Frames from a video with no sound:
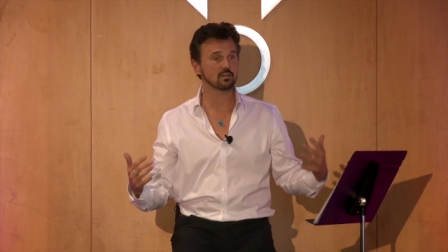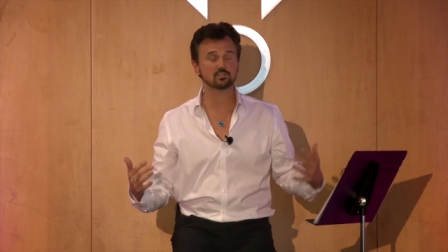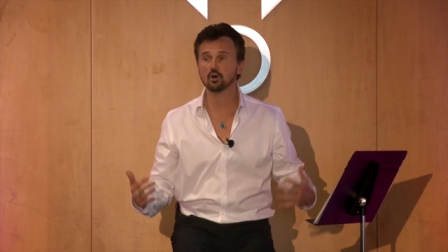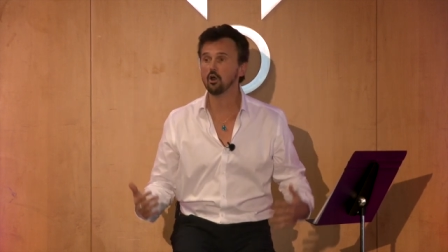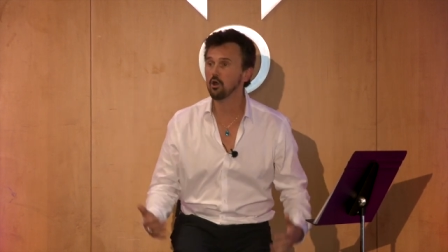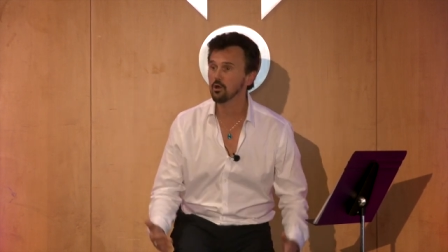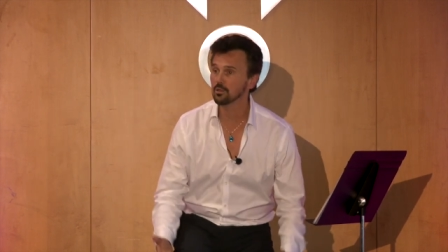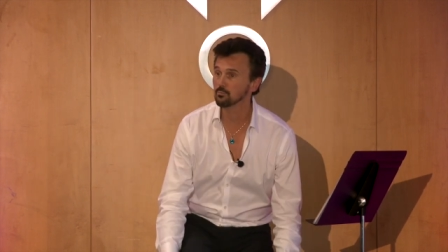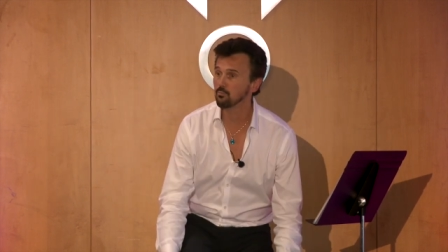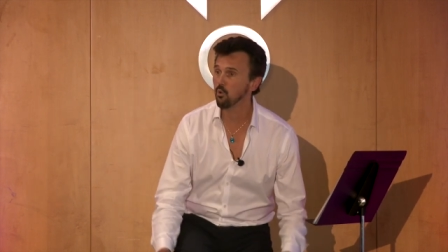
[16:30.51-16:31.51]
It's
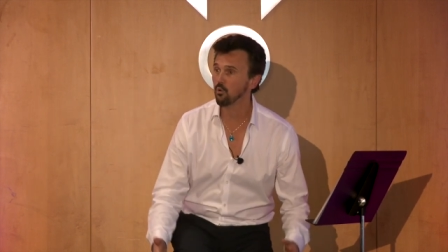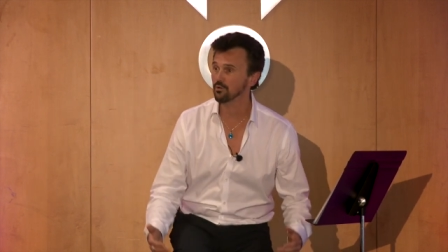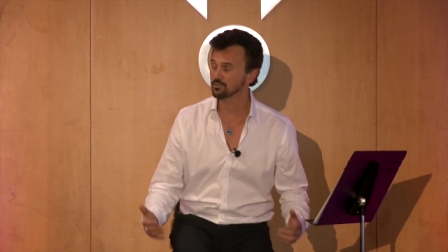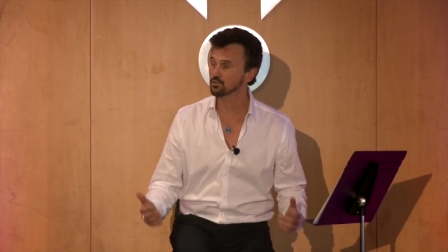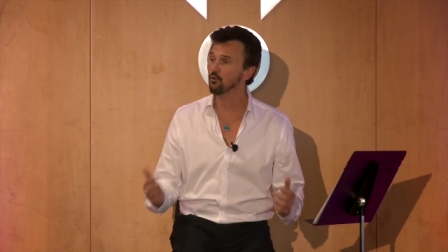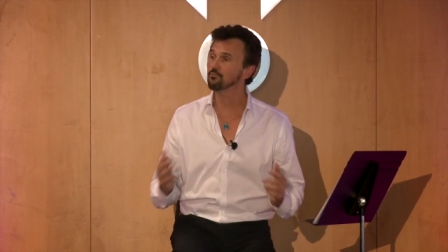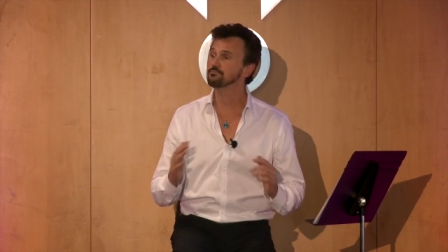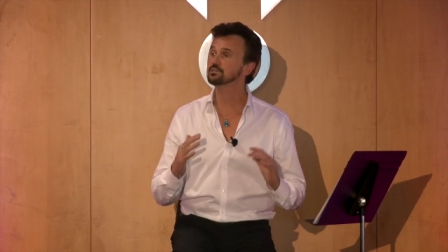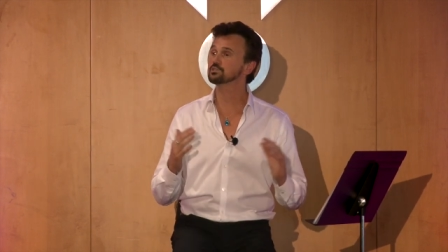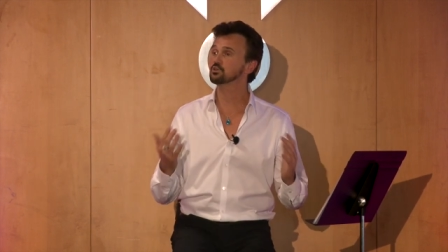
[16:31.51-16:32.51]
all important. This whole
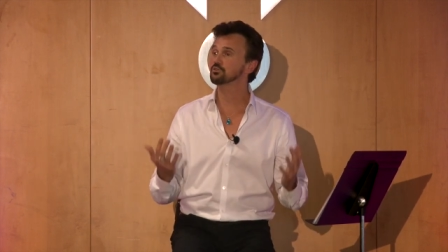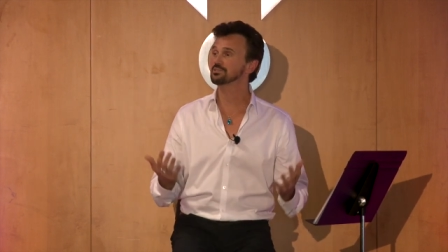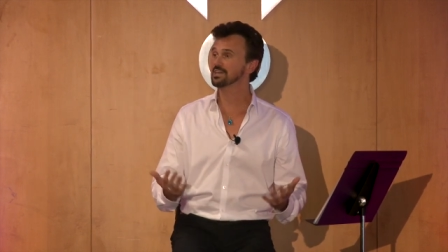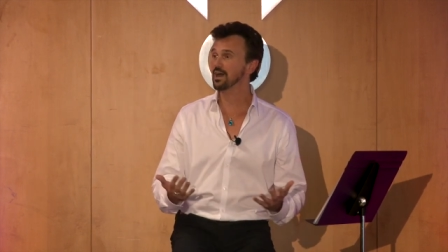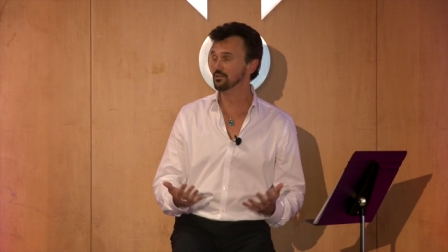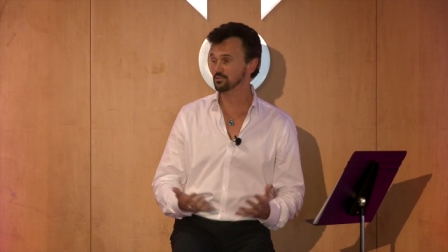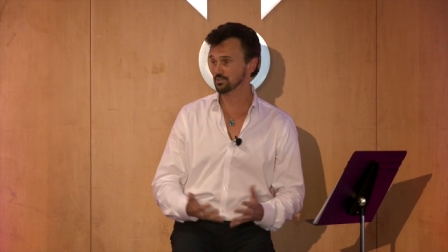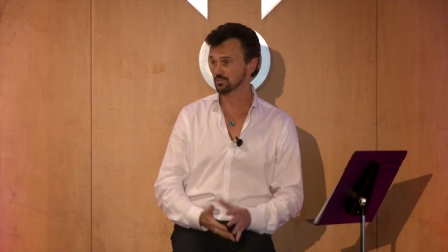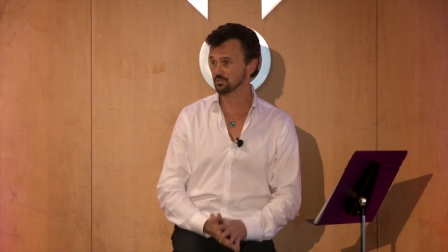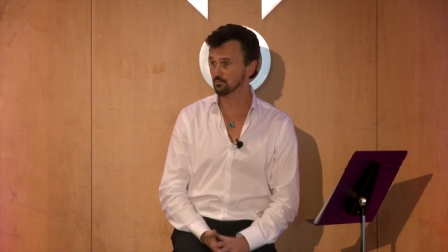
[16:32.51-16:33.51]
physical
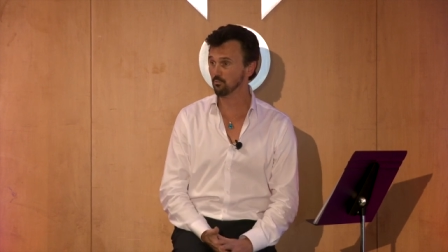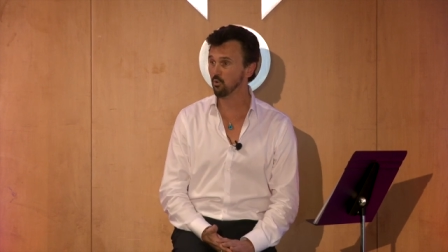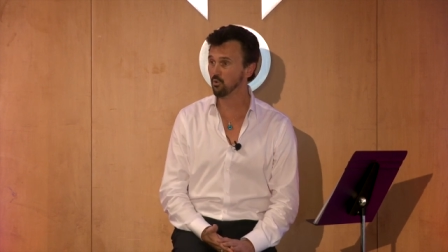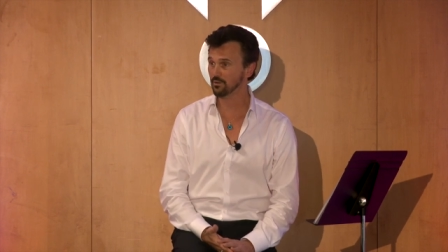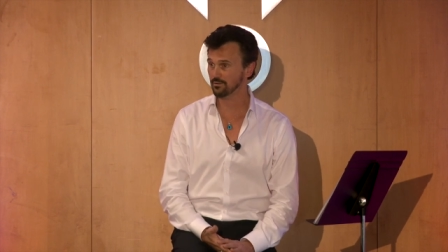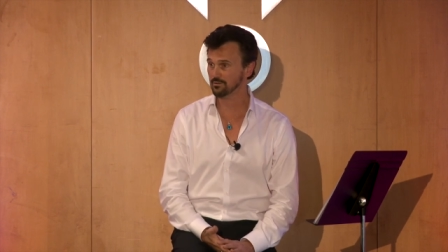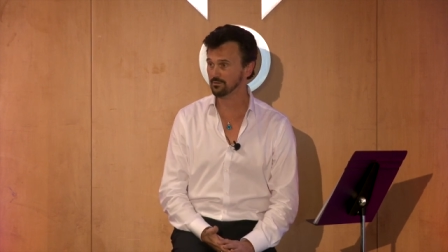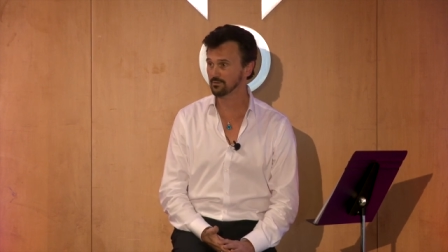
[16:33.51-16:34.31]
intelligence is important.